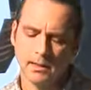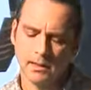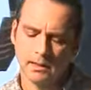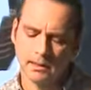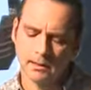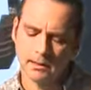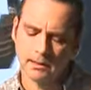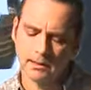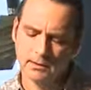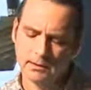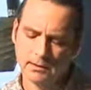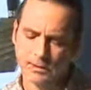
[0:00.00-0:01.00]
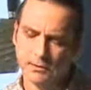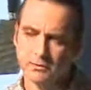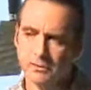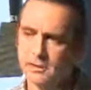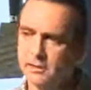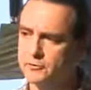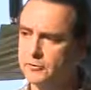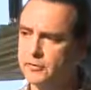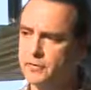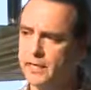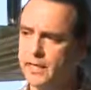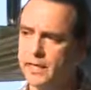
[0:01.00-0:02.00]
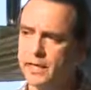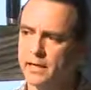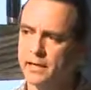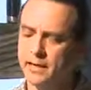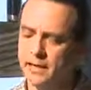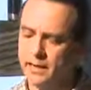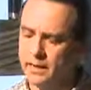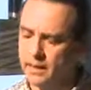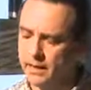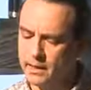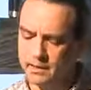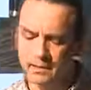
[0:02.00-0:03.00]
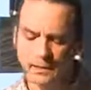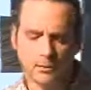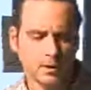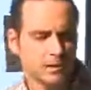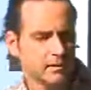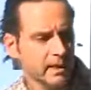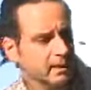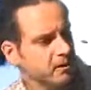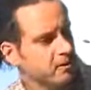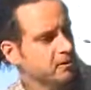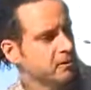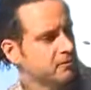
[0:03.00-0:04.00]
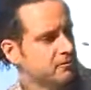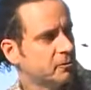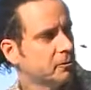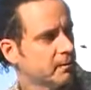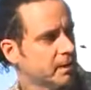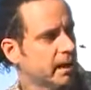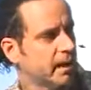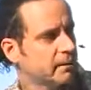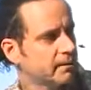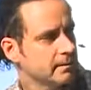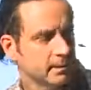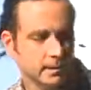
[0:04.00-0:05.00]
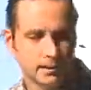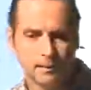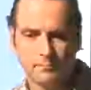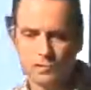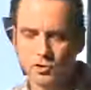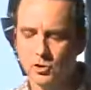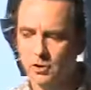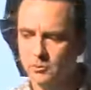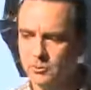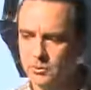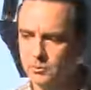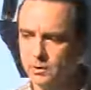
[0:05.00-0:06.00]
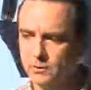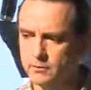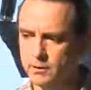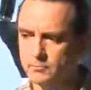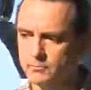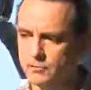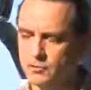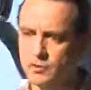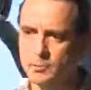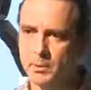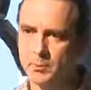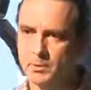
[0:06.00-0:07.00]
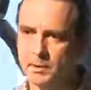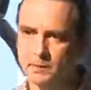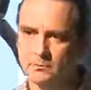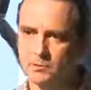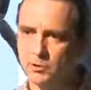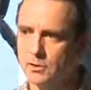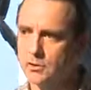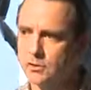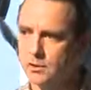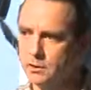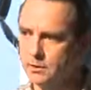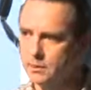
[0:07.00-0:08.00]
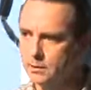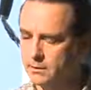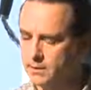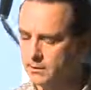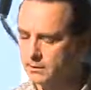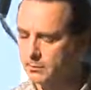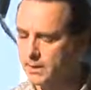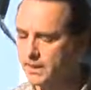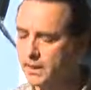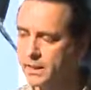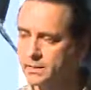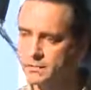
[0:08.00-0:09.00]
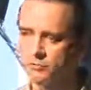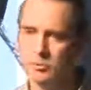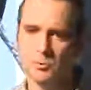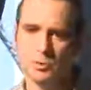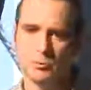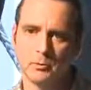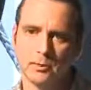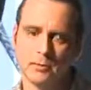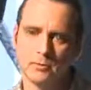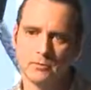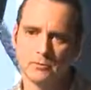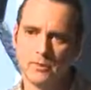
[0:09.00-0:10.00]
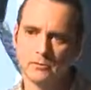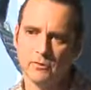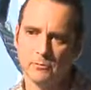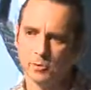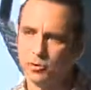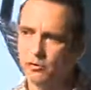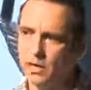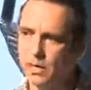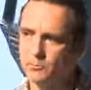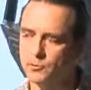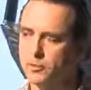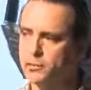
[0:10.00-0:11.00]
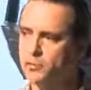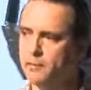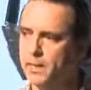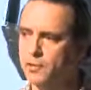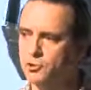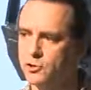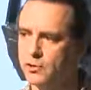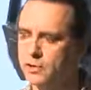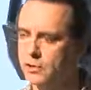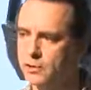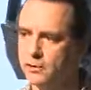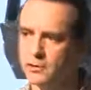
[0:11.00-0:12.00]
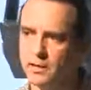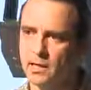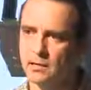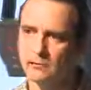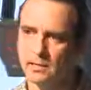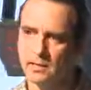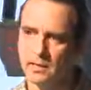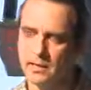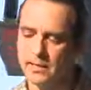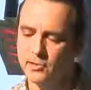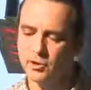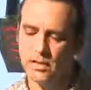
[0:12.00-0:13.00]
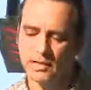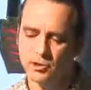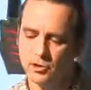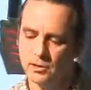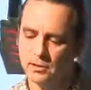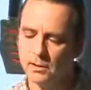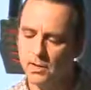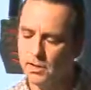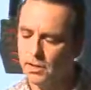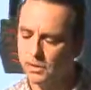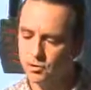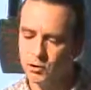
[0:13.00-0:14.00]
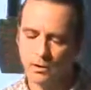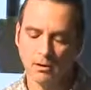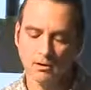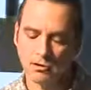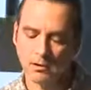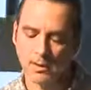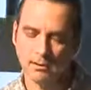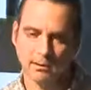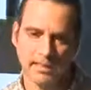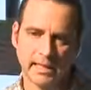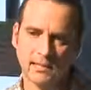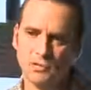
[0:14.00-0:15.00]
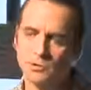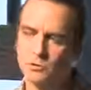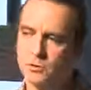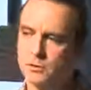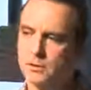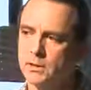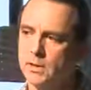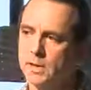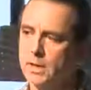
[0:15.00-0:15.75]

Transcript: uh, specifically for today. And I want to thank you for that. Um, John was one of the first people that took a look at the beginnings of a blueprint of, of the program, trying to imagine another kind of design education. John also has an ex-school